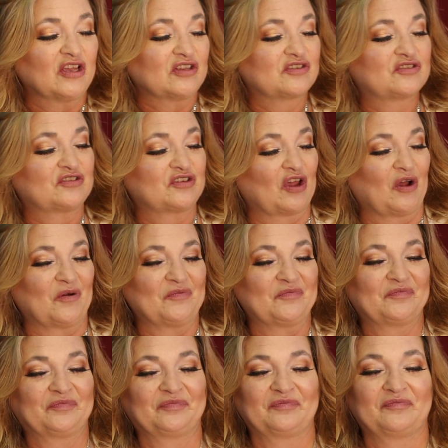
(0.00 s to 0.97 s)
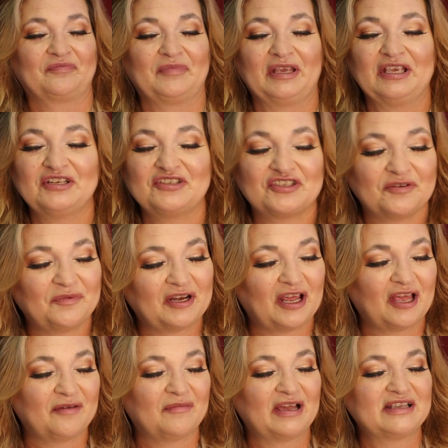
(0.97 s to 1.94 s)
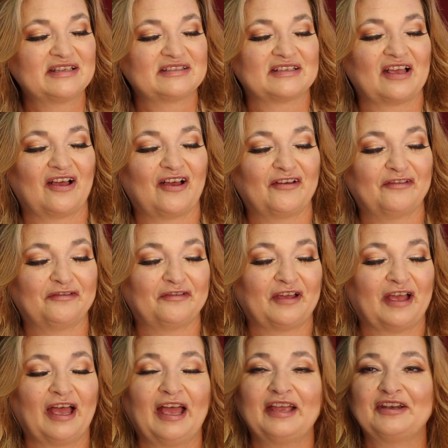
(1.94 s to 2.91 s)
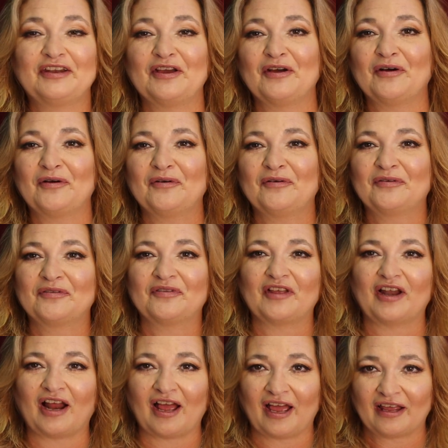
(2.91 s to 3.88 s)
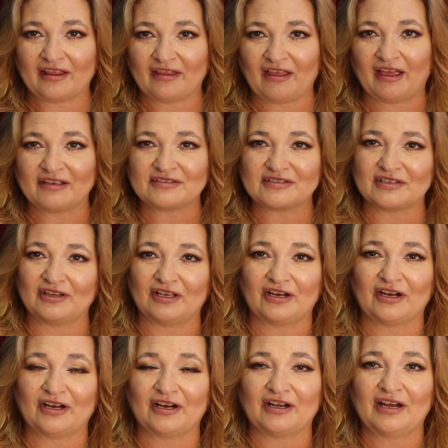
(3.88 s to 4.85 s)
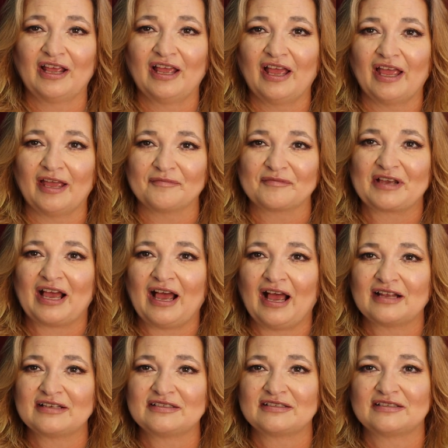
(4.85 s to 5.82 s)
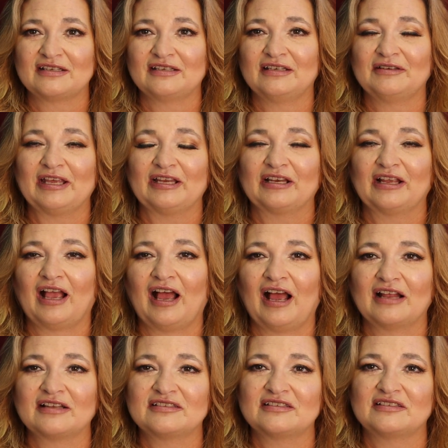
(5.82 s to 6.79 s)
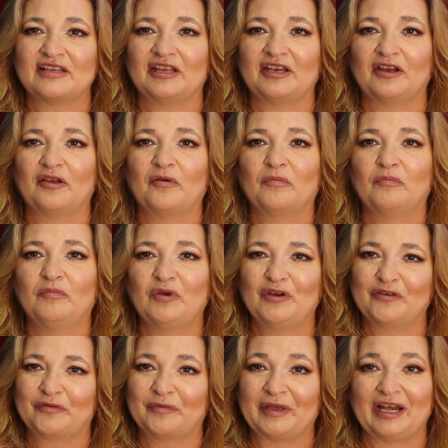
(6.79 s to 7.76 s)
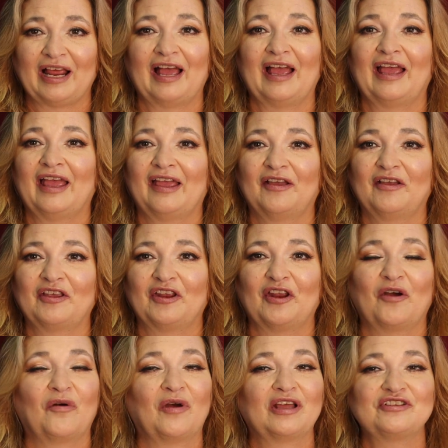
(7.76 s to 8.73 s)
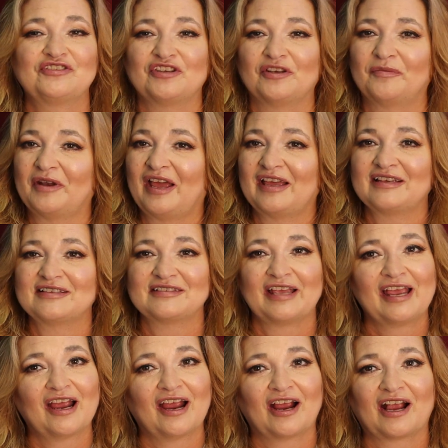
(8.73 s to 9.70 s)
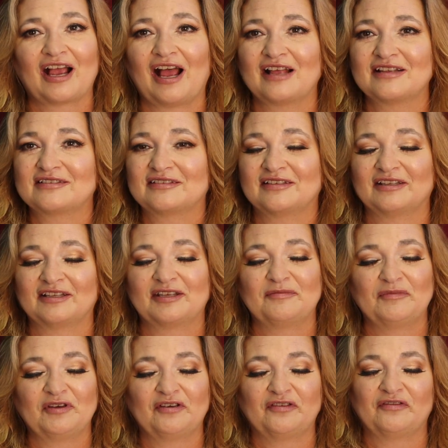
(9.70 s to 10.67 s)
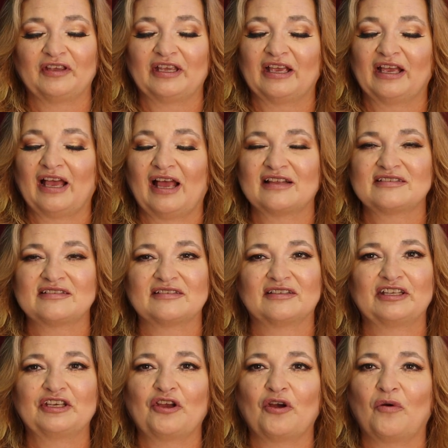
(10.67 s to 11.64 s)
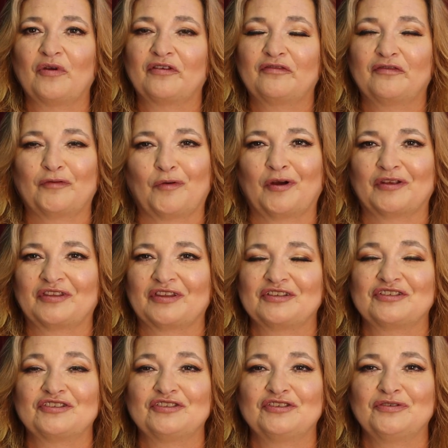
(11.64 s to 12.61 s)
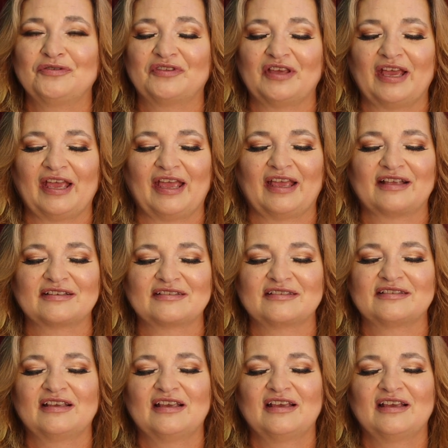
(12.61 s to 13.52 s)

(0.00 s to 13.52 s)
So, being a Gemini myself, I know that I like to learn. I'm constant movement. A Gemini is air, constantly moving, constantly going forth into new things,